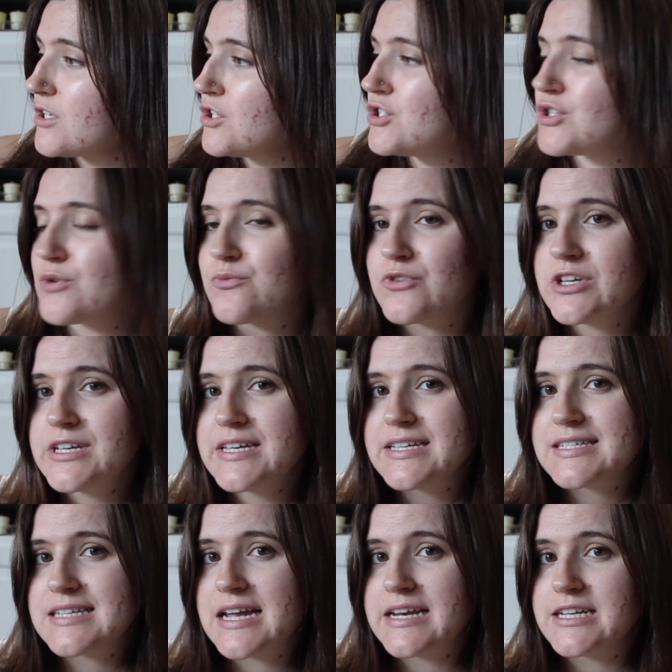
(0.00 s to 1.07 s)
So I'm really
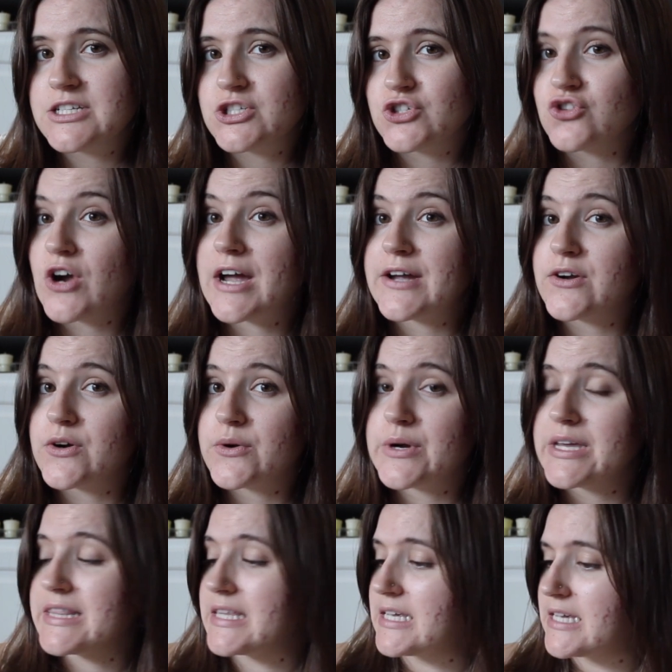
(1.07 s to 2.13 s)
excited to try
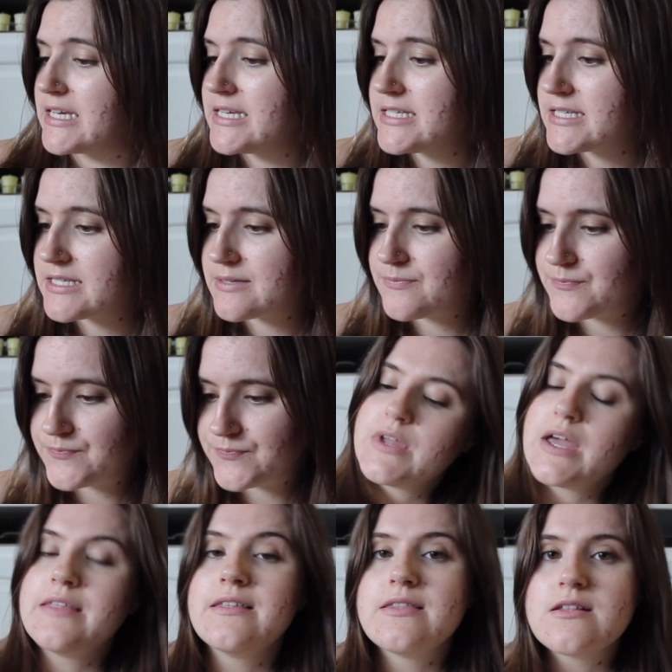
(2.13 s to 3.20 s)
growing these.
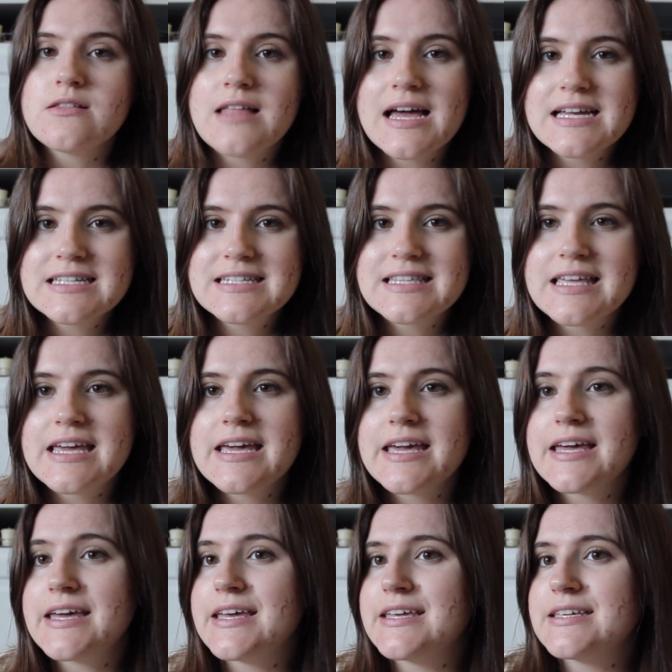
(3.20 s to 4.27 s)
And then the last thing
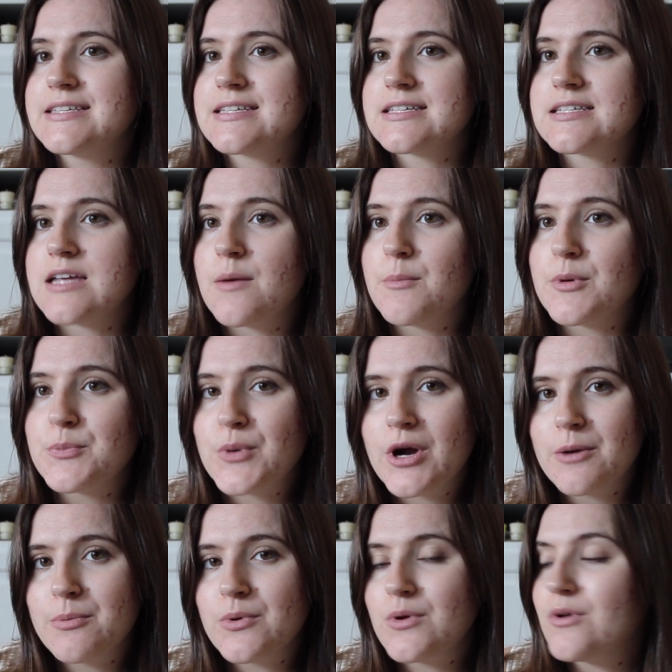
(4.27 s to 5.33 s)
is some
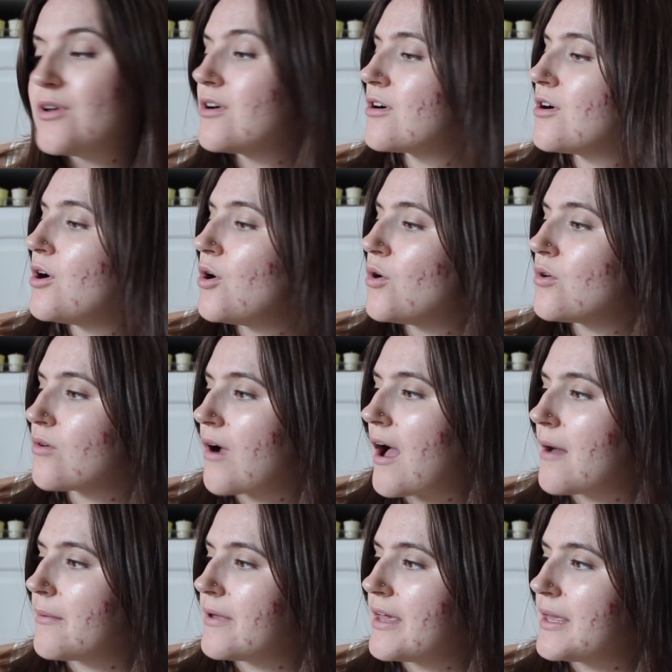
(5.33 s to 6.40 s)
purple
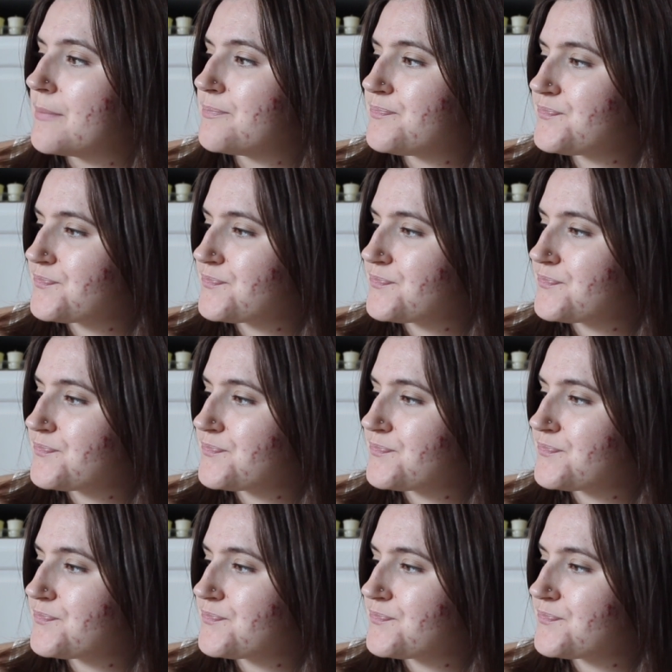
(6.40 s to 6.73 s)
kohlrabi.